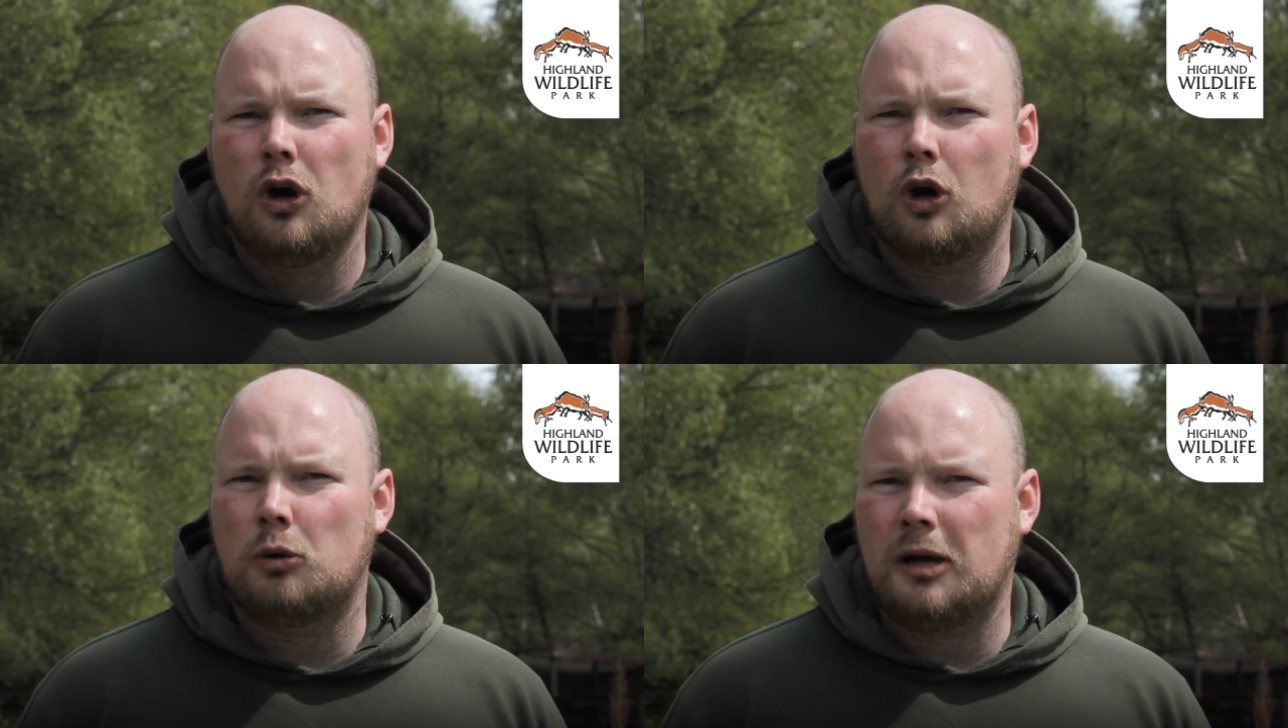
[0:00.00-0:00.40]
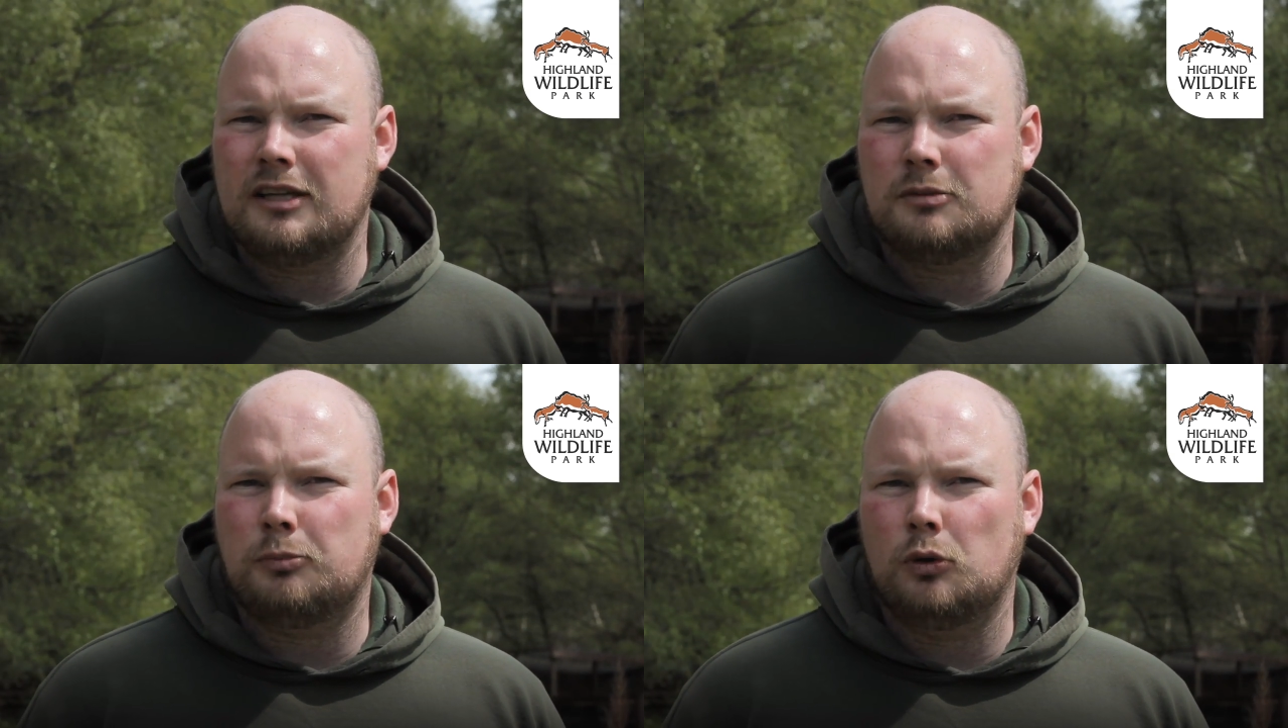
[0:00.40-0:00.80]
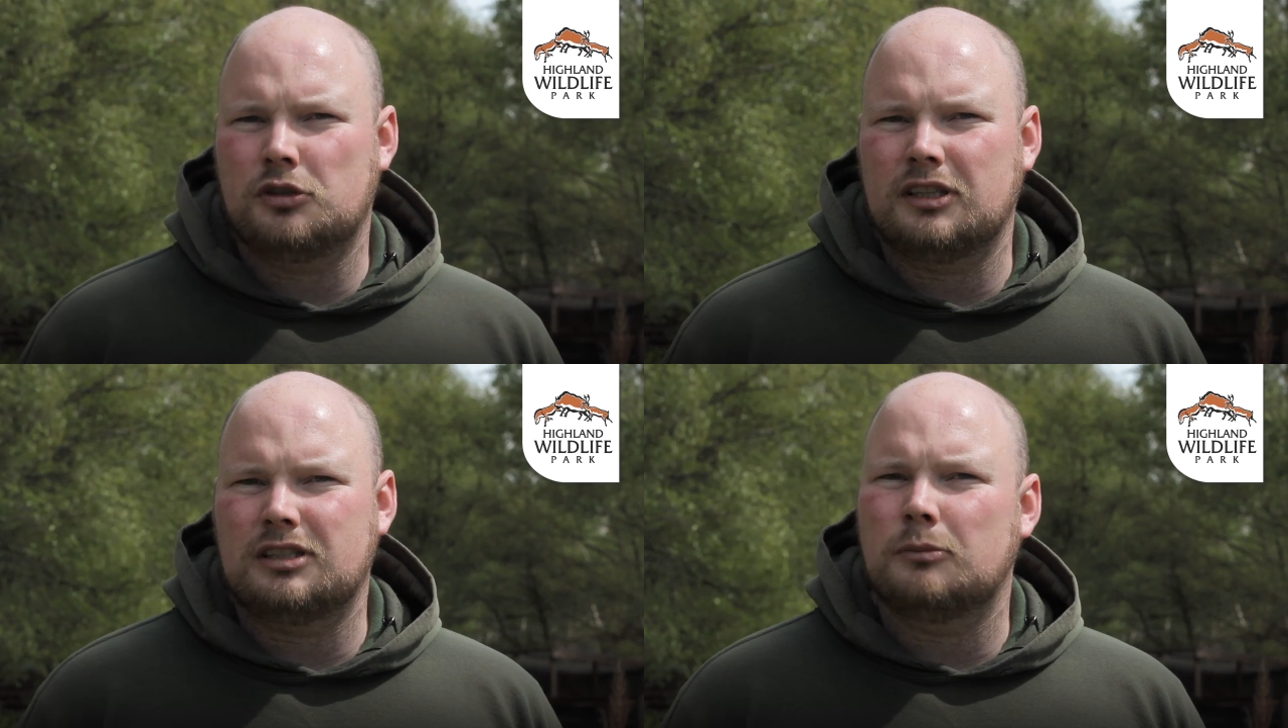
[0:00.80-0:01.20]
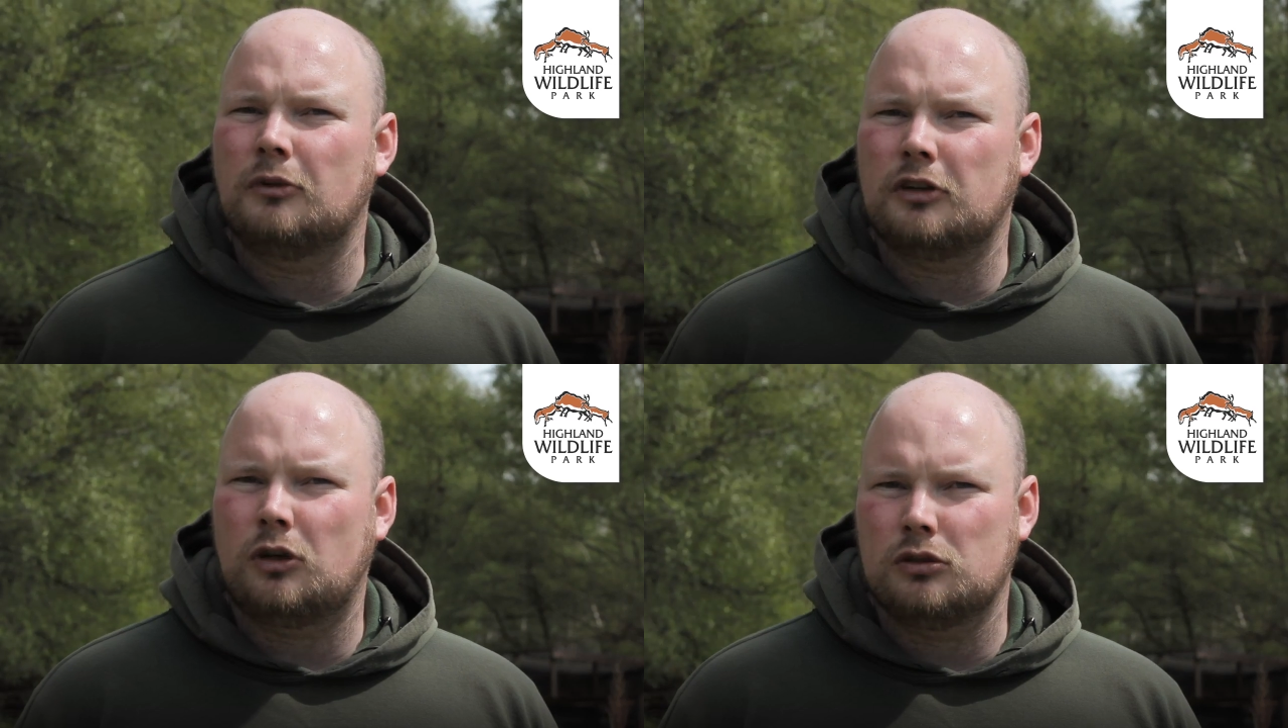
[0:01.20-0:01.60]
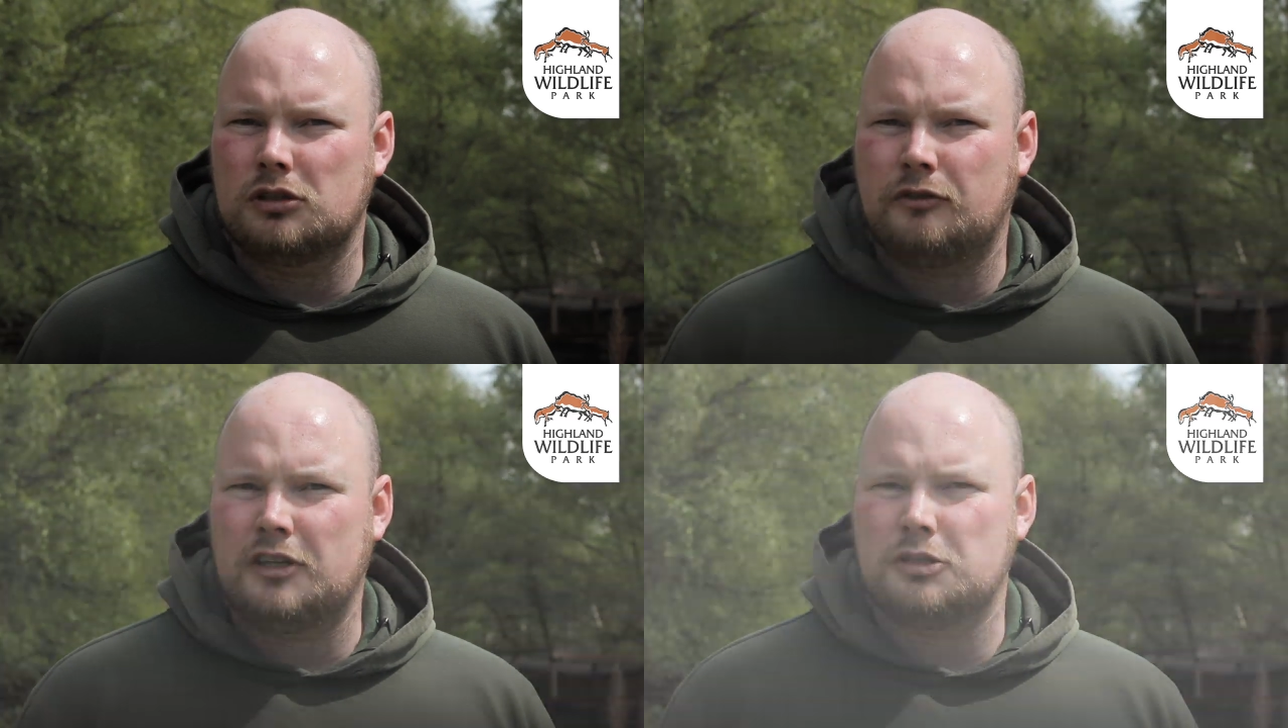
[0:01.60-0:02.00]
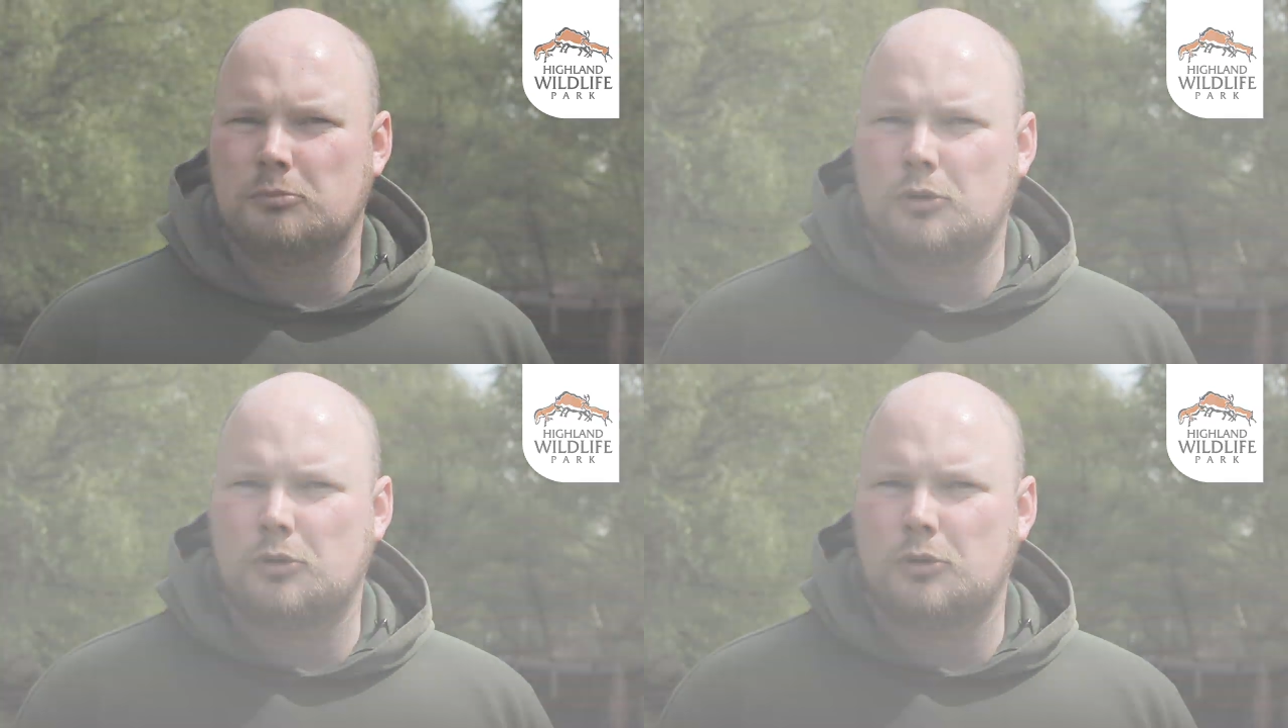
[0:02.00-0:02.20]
or by supporting some of the conservation